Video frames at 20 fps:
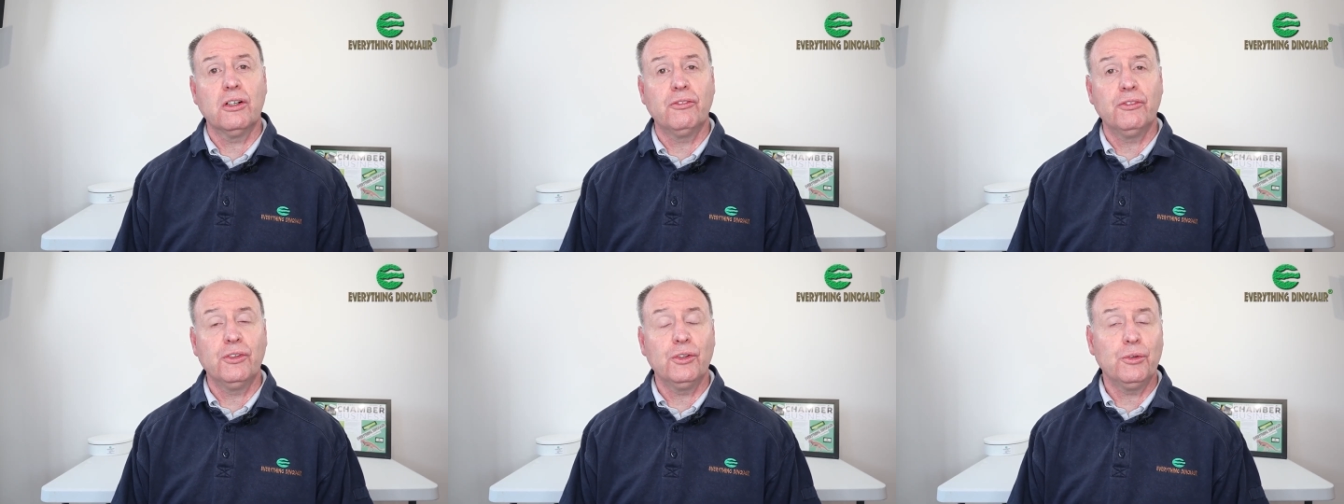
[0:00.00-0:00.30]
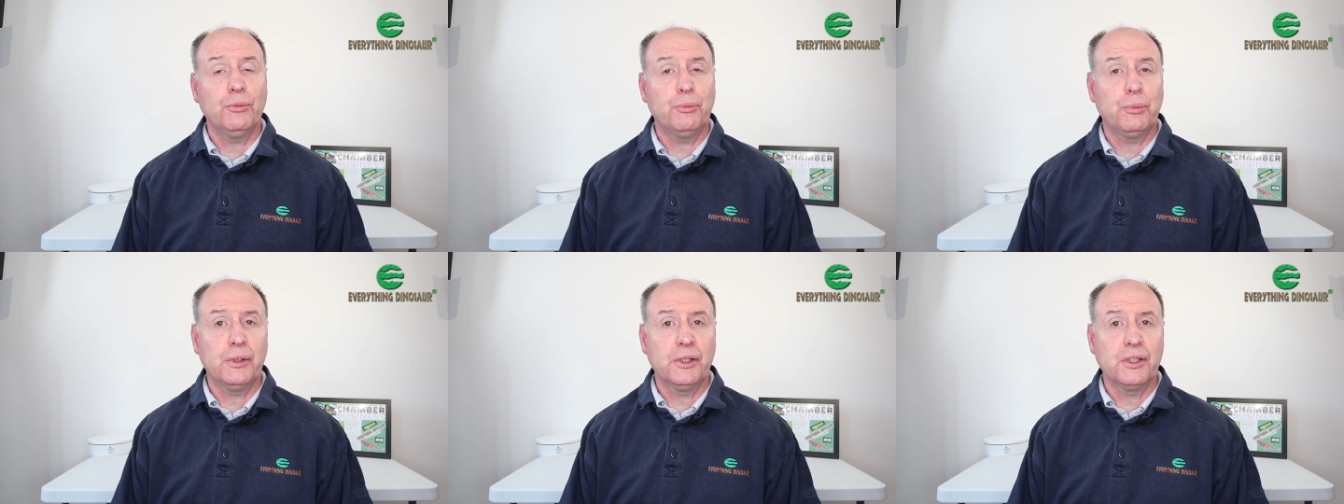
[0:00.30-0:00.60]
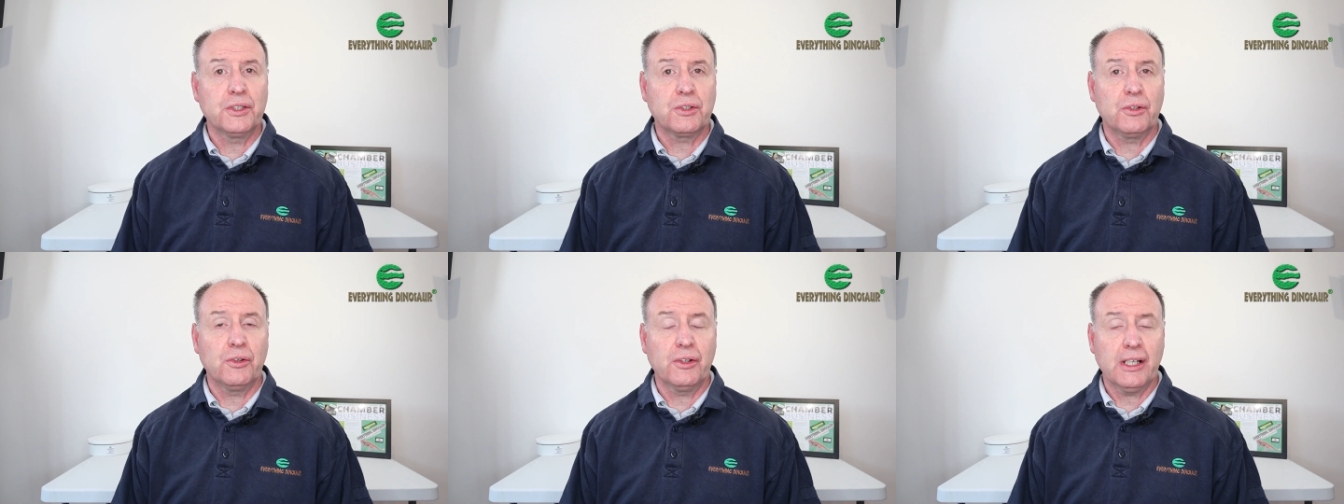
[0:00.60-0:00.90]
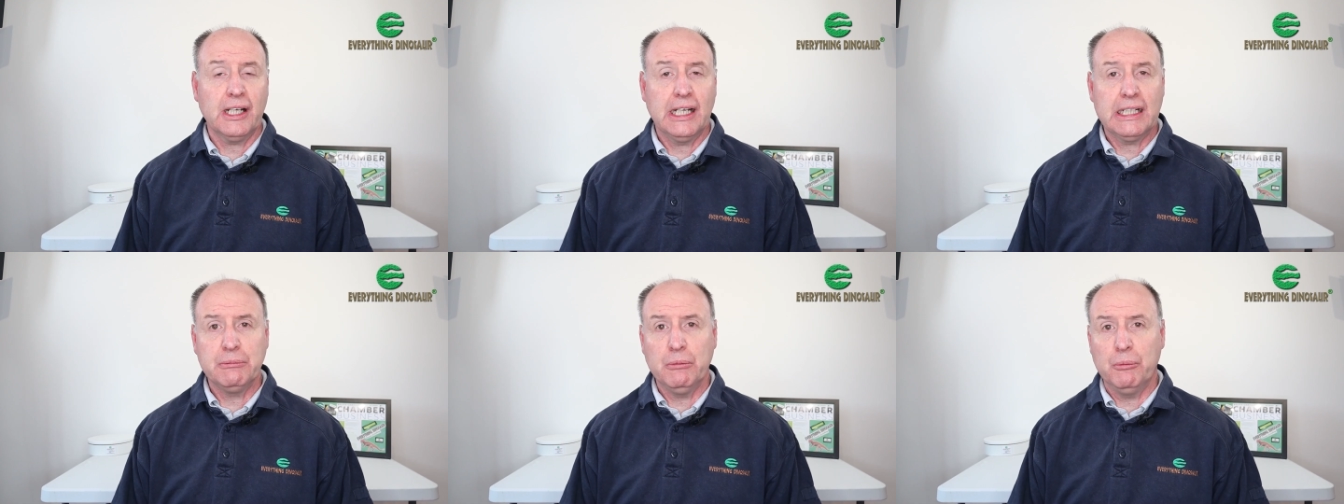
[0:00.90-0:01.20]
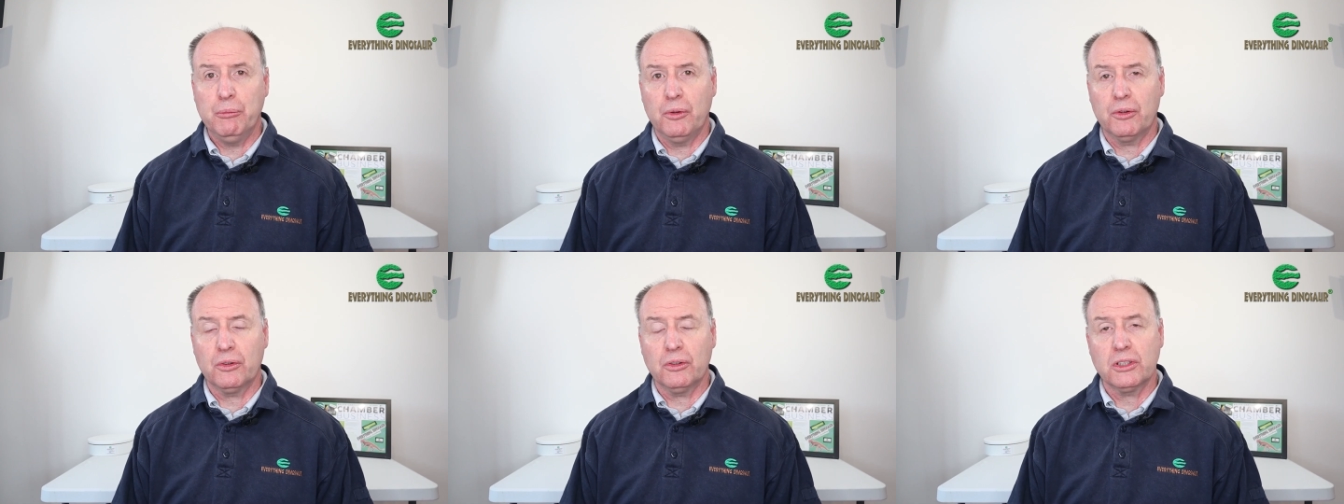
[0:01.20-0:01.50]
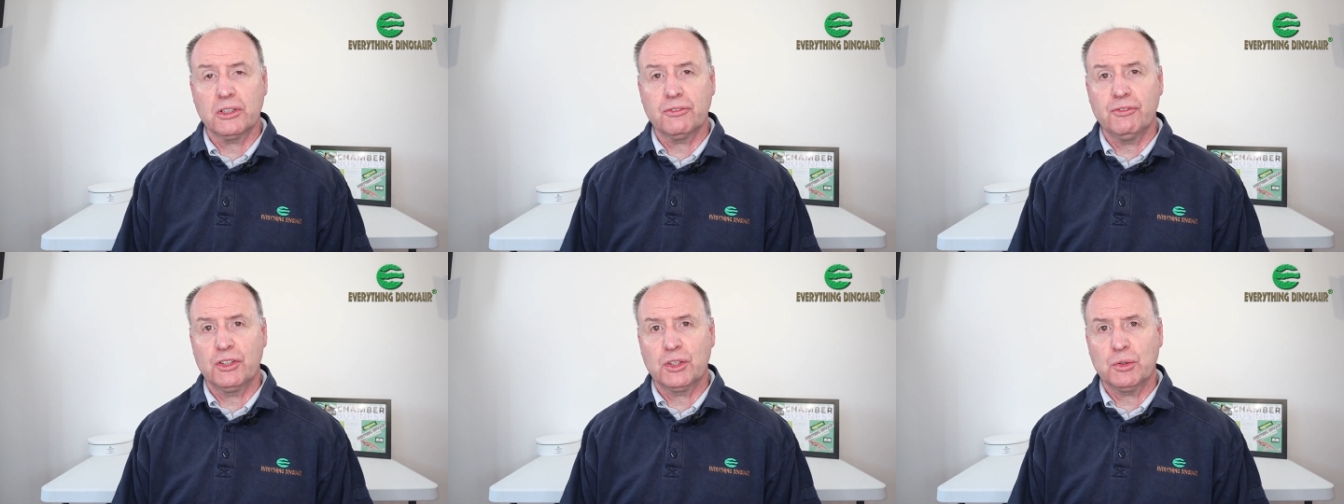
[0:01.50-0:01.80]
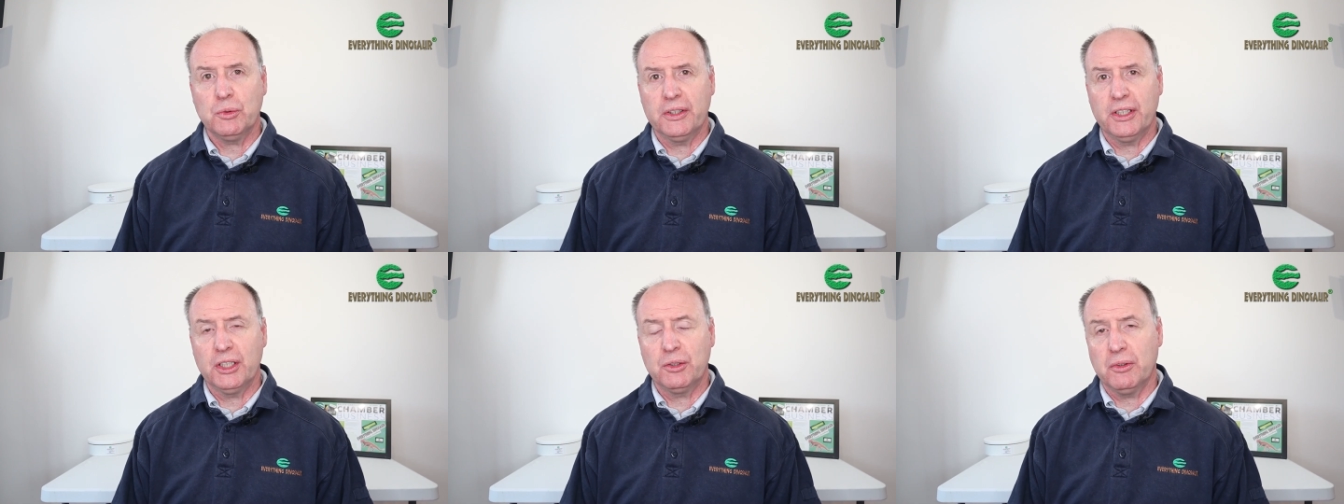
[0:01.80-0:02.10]
of new prehistoric animal models for
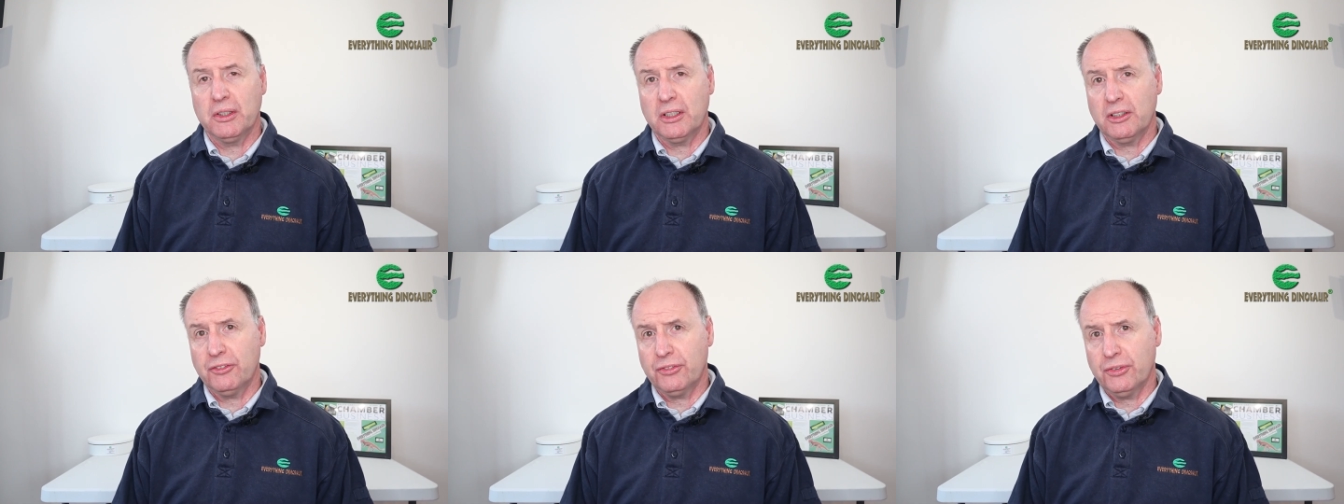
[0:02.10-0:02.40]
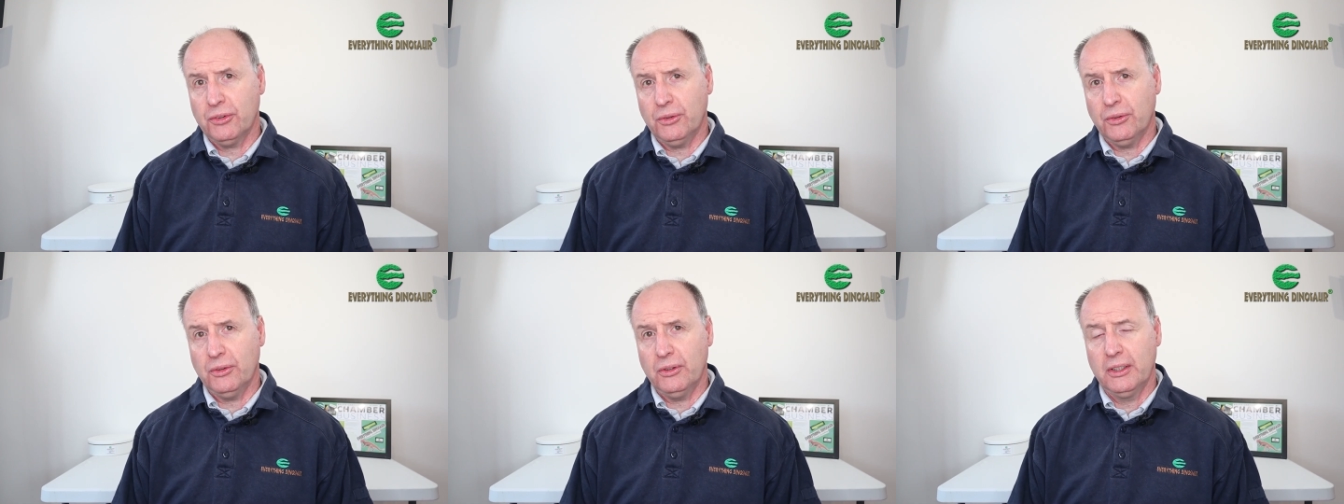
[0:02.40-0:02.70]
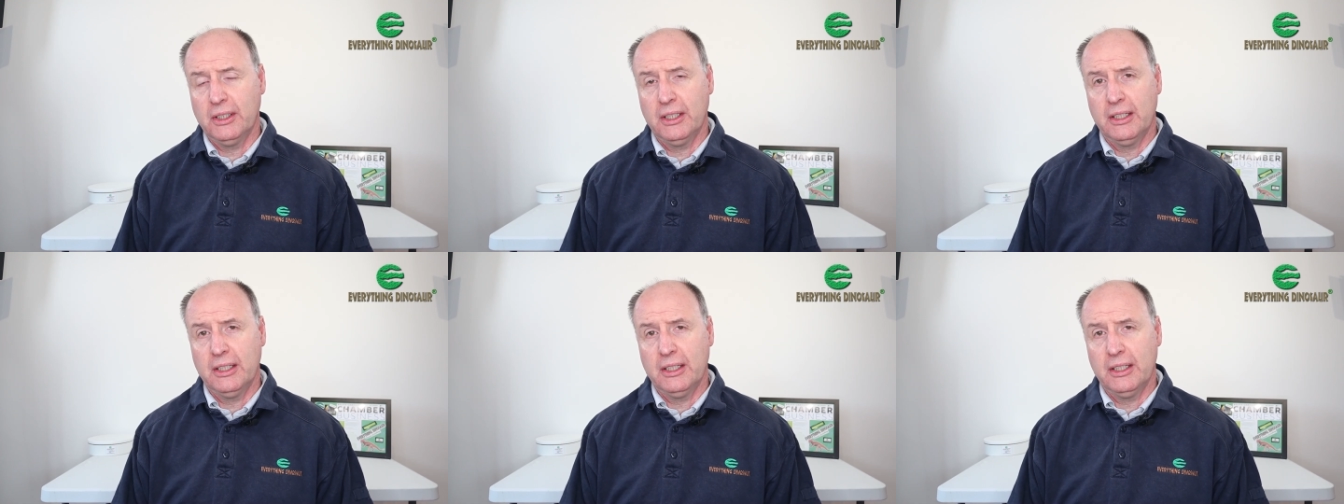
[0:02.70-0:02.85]
2024,